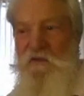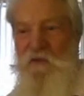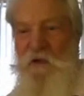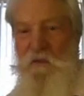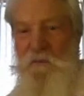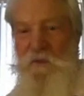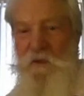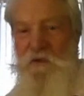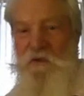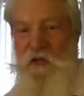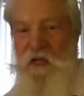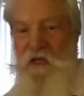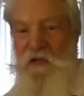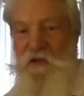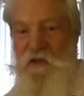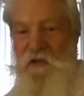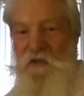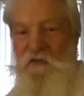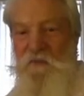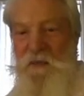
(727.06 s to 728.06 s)
so
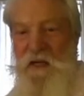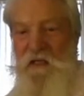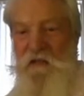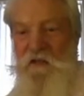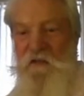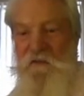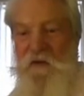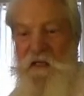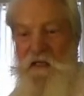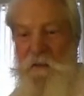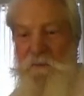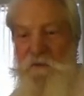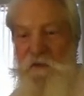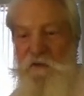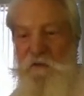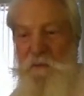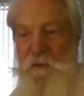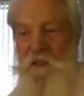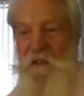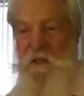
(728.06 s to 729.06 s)
mutations might develop
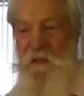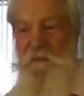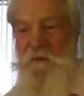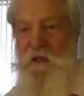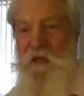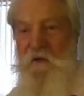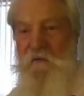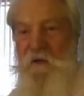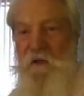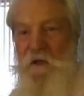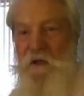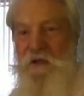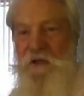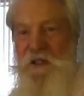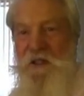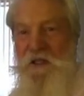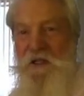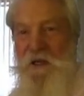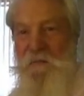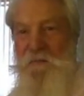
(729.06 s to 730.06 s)
to speed up the
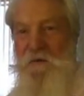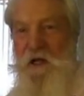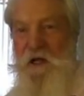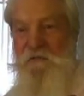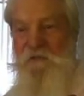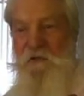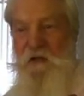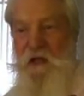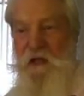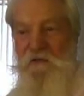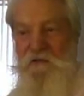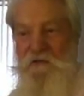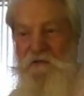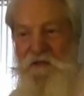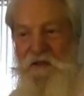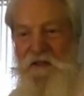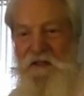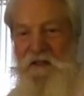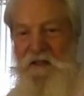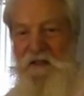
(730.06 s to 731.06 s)
evolutionary
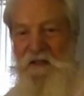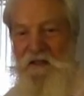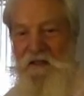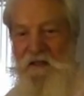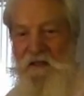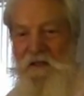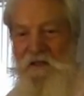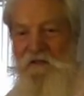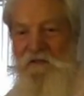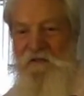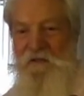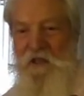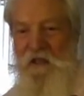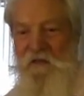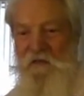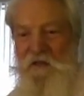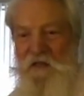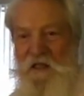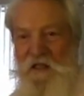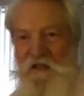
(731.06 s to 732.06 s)
process.
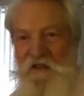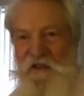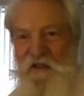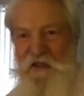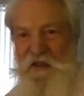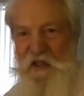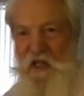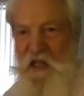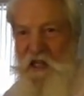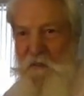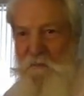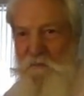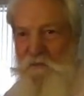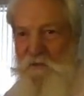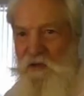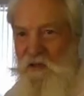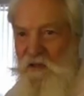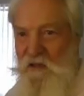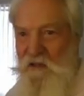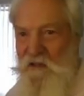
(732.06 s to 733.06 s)
Instead, they
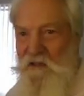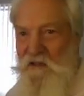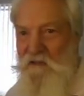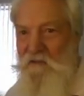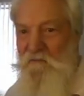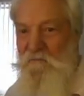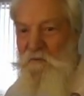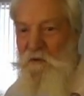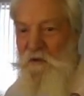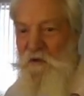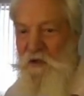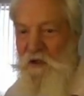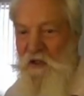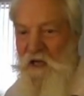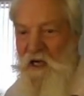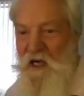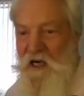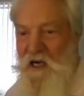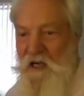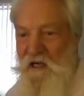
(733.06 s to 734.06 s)
escaped for their
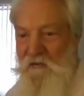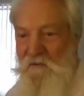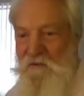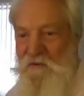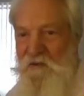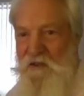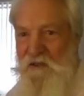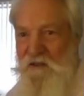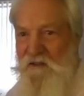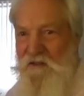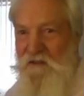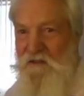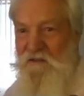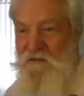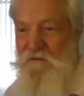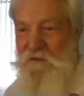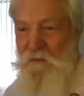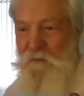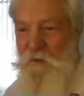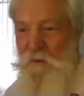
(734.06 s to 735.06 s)
lives
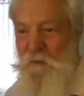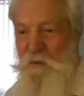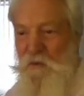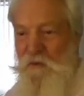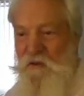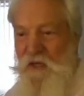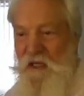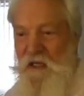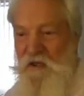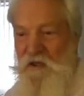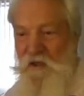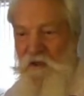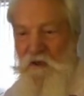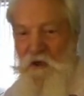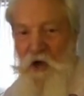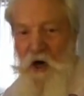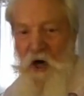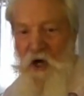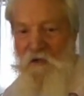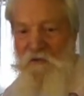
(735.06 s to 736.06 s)
from the mutation
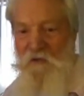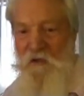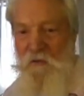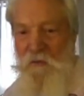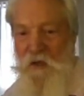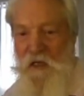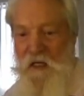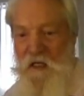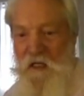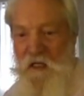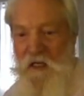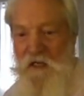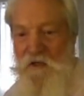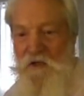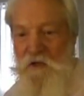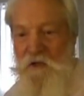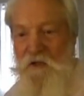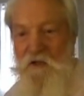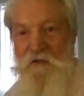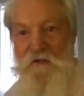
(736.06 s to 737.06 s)
causing
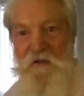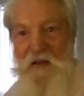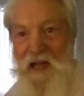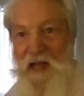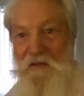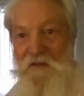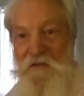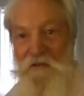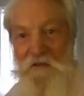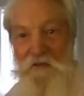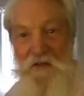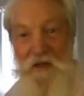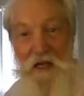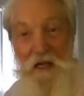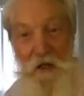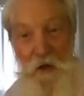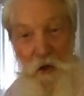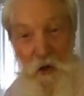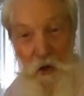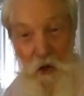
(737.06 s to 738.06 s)
radiation as fast as
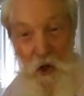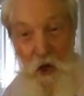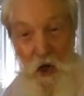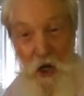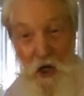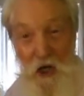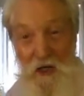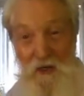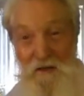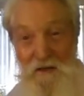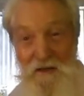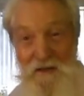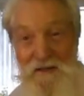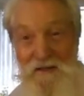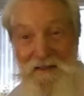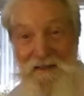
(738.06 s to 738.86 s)
they could.